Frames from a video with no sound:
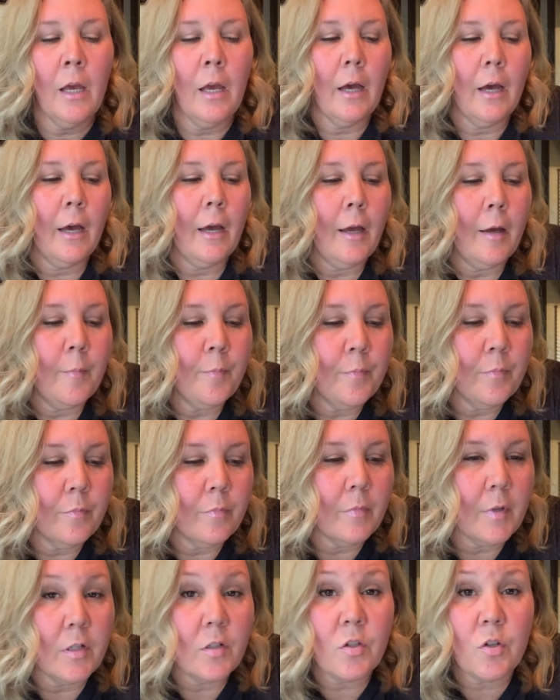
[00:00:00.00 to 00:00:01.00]

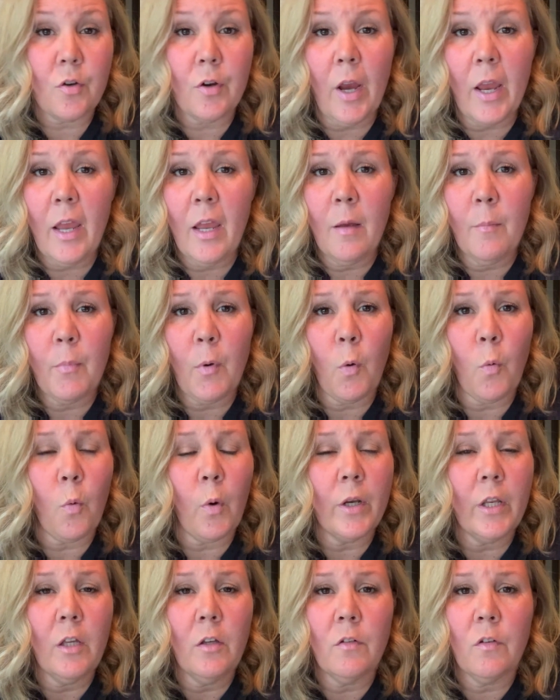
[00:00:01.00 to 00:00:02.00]
That's great, but
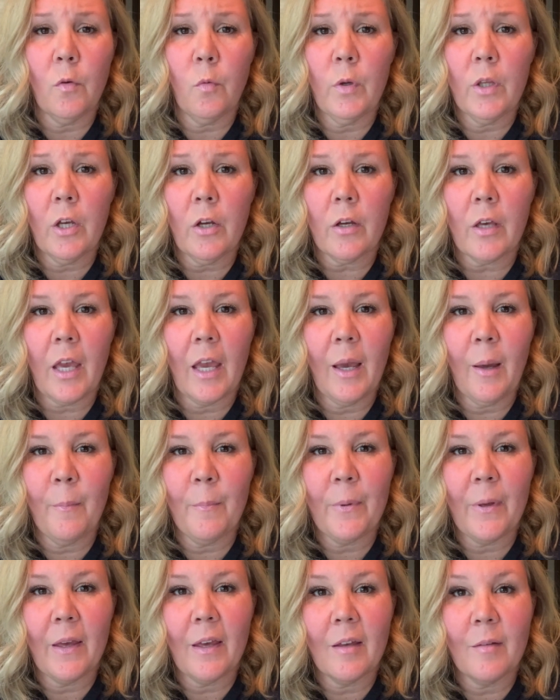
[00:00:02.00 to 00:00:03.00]
what do you do when you're
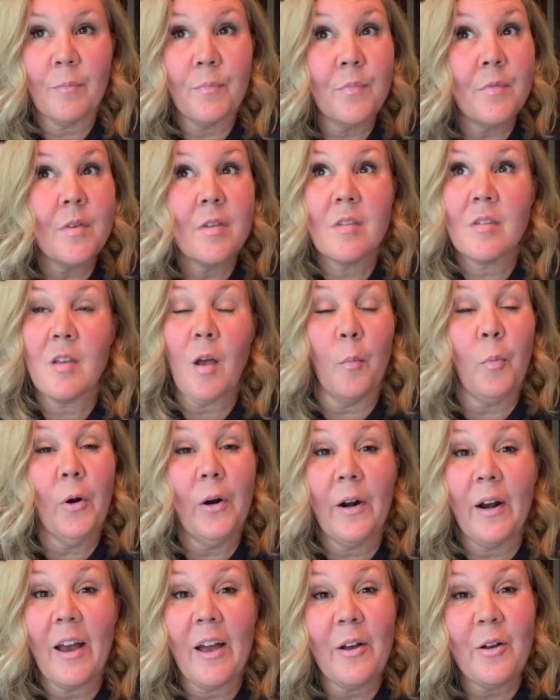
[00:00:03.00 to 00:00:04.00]
camping
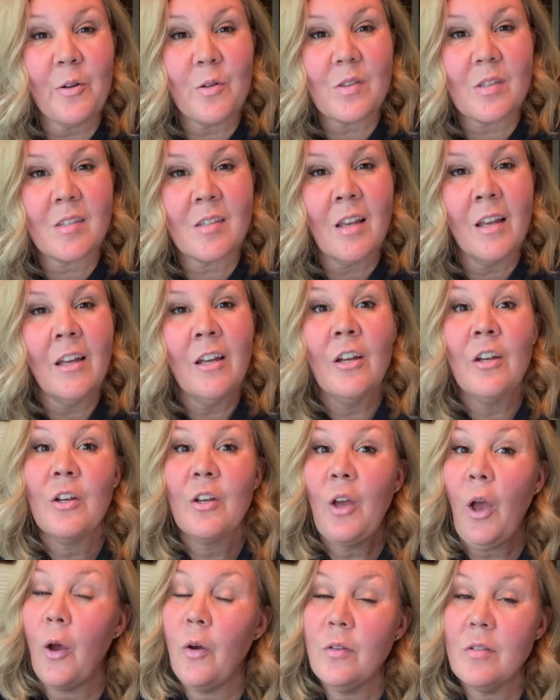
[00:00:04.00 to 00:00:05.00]
somewhere else?
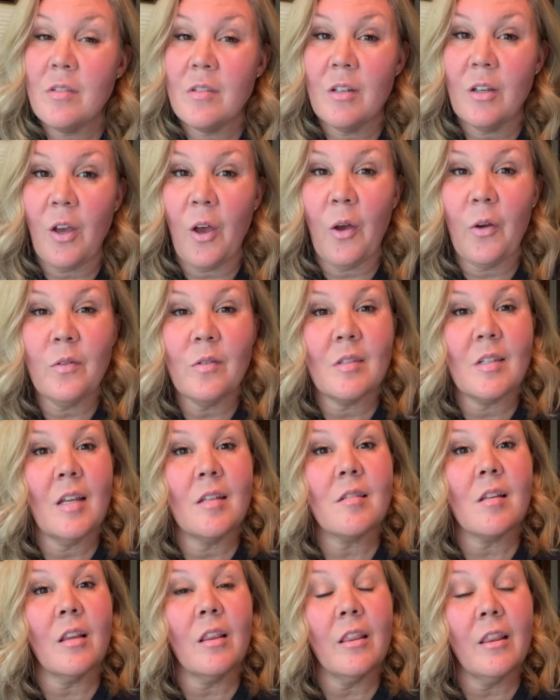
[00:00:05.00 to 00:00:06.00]
Coast to Coast
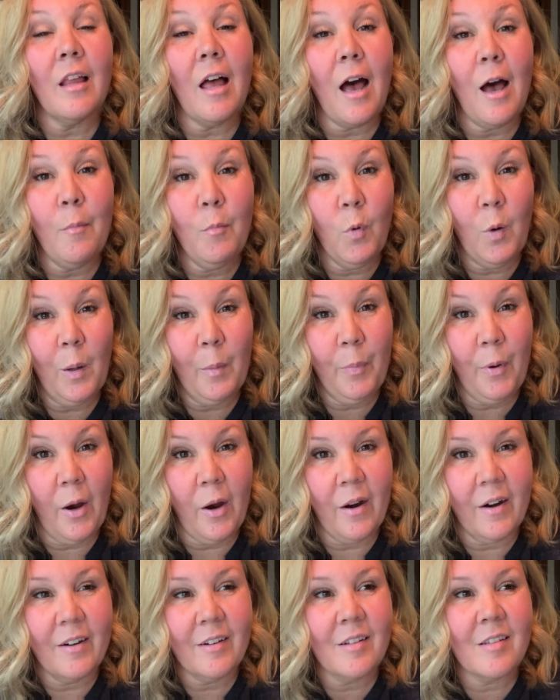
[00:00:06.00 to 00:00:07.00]
has a lot more
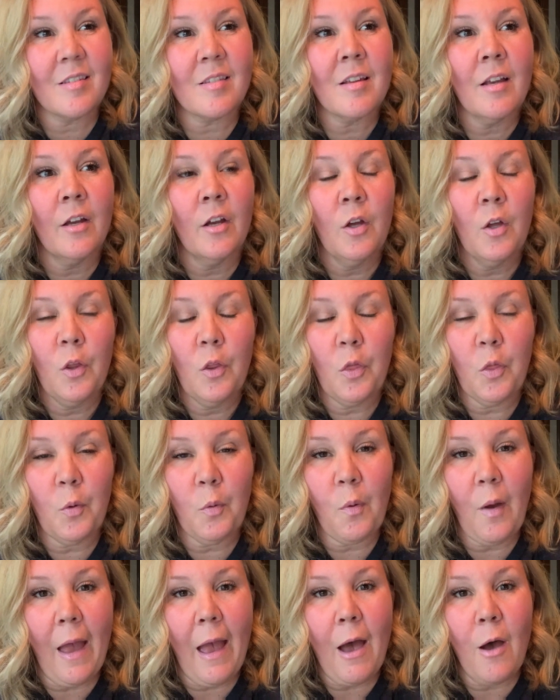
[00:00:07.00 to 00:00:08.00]
parks
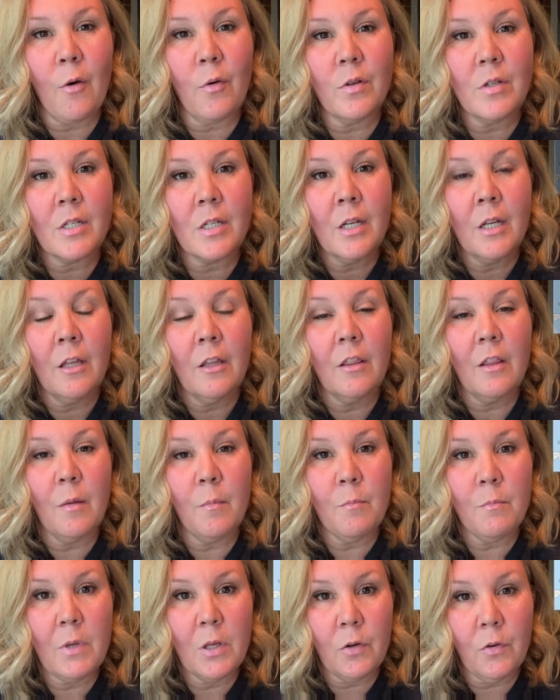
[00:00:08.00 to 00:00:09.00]
throughout the
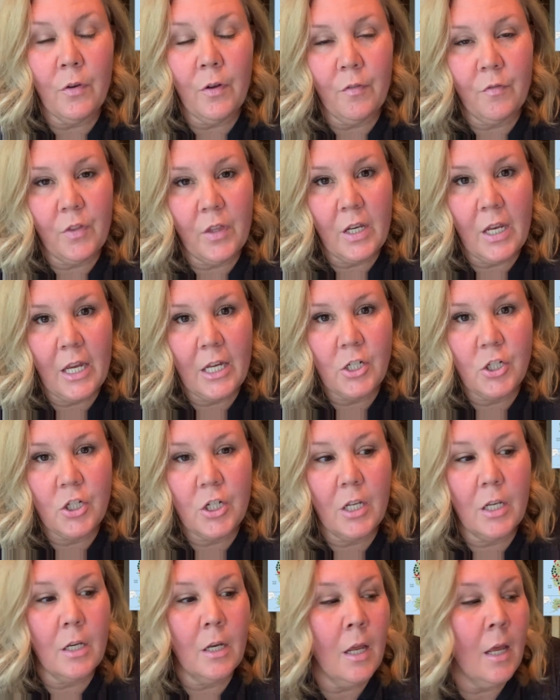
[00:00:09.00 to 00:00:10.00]
middle of the
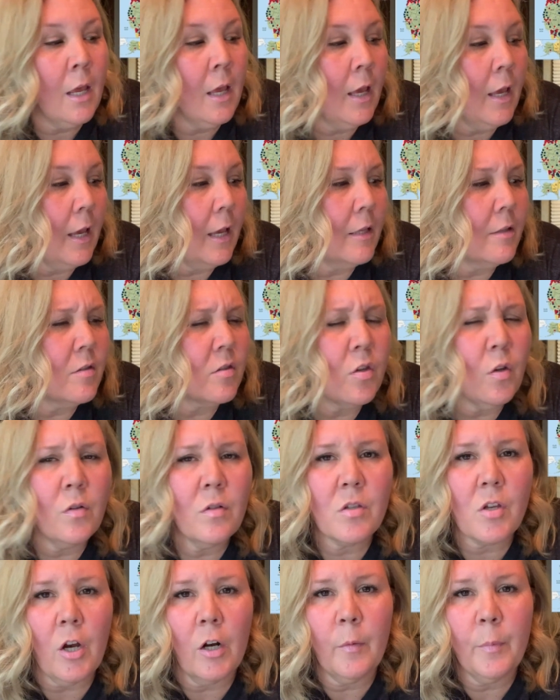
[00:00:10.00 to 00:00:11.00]
nation, and so
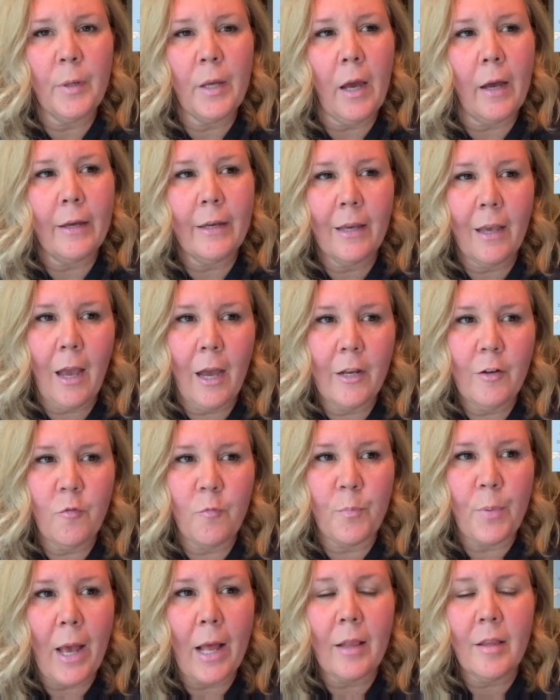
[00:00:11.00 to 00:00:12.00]
does RPI. It kind
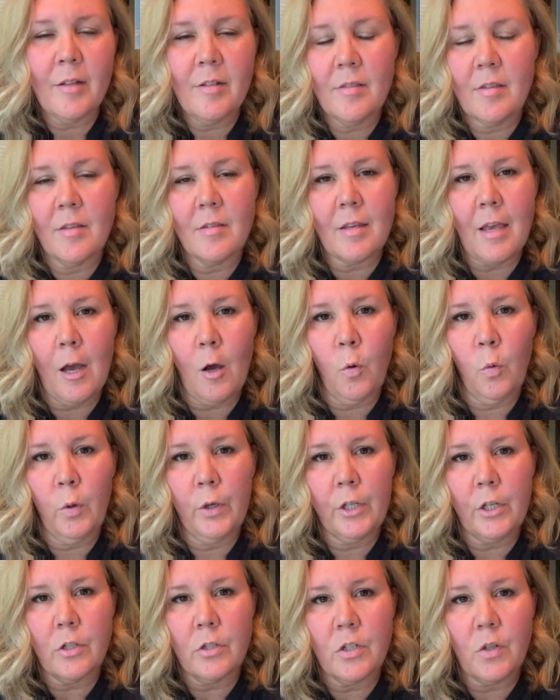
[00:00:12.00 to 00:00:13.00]
of balances out
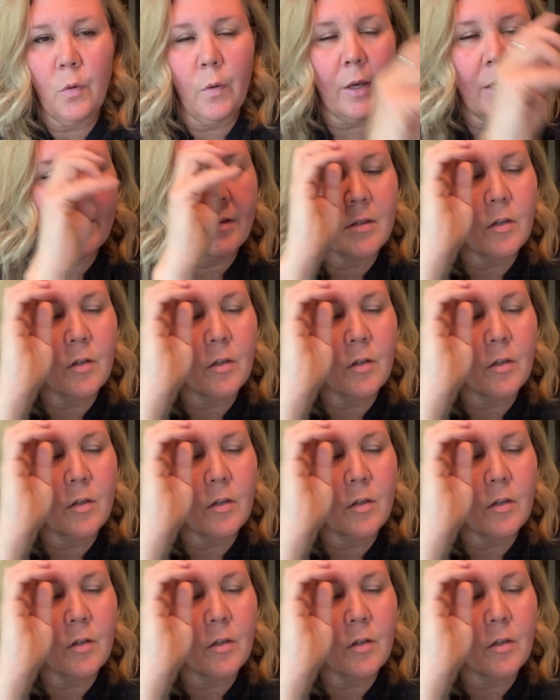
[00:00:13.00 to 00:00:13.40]
what you're doing.